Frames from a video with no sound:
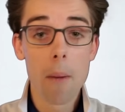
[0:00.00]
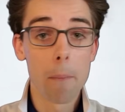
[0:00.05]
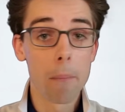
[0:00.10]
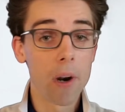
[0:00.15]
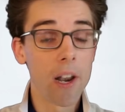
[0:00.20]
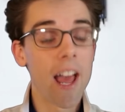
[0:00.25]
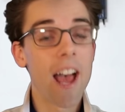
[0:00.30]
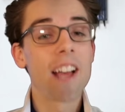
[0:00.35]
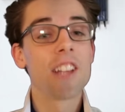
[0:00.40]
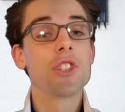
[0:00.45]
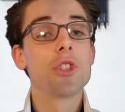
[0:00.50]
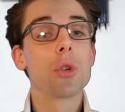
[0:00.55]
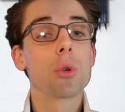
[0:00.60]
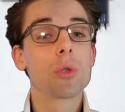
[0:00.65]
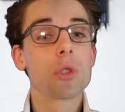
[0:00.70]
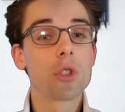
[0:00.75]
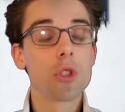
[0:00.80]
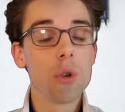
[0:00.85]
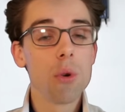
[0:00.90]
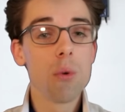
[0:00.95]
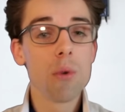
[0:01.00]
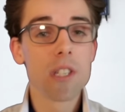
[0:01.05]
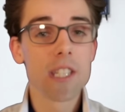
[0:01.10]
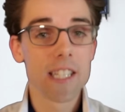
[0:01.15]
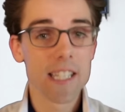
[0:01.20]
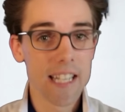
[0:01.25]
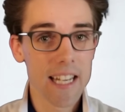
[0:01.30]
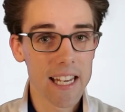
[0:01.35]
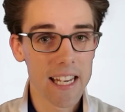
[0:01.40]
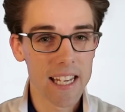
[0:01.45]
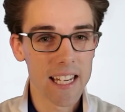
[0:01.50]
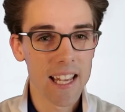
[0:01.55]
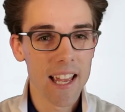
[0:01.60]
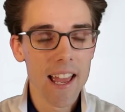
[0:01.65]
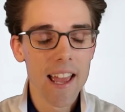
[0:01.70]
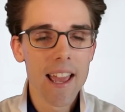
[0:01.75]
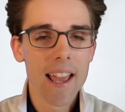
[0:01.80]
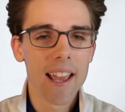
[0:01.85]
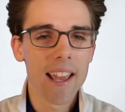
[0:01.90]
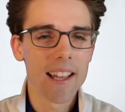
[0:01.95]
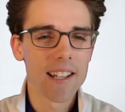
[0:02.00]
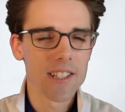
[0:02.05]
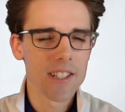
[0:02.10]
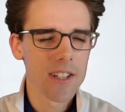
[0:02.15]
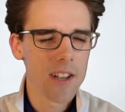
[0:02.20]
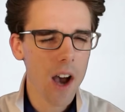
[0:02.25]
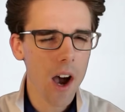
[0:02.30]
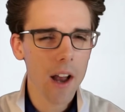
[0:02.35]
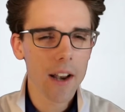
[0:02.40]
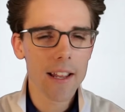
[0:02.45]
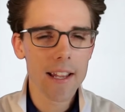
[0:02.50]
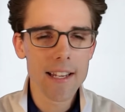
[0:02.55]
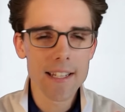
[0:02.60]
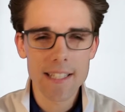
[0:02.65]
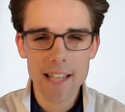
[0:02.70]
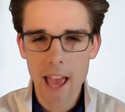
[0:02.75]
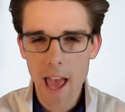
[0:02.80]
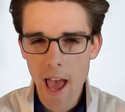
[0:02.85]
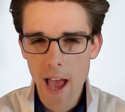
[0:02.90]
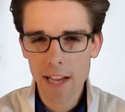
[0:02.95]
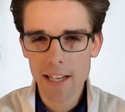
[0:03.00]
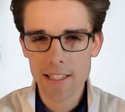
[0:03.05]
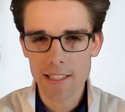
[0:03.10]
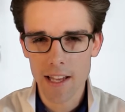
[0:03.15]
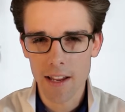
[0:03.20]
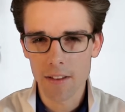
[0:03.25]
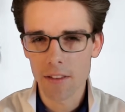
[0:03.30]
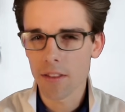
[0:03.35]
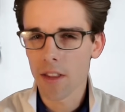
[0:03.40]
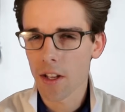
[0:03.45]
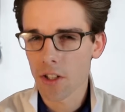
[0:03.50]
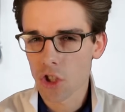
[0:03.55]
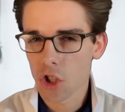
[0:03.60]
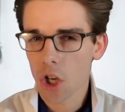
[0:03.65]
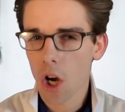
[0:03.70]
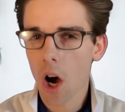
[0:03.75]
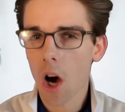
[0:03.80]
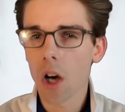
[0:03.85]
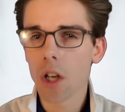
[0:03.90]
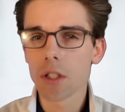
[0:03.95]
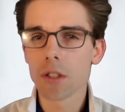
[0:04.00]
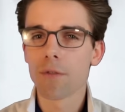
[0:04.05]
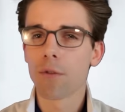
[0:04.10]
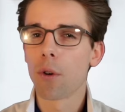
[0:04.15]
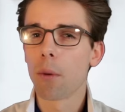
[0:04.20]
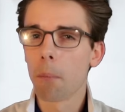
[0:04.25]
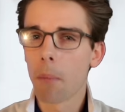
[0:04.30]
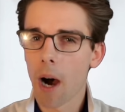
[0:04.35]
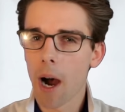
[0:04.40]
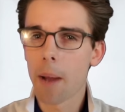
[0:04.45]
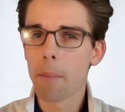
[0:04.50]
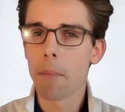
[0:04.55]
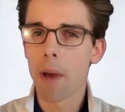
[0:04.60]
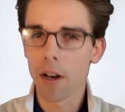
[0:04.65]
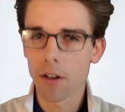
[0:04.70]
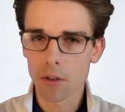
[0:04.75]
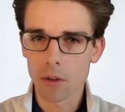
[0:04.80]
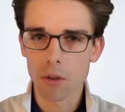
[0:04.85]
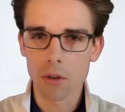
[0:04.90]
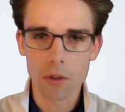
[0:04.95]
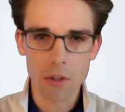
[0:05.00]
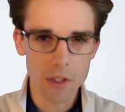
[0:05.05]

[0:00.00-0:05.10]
But as you'll soon see, it's not his accent that's cause for my medical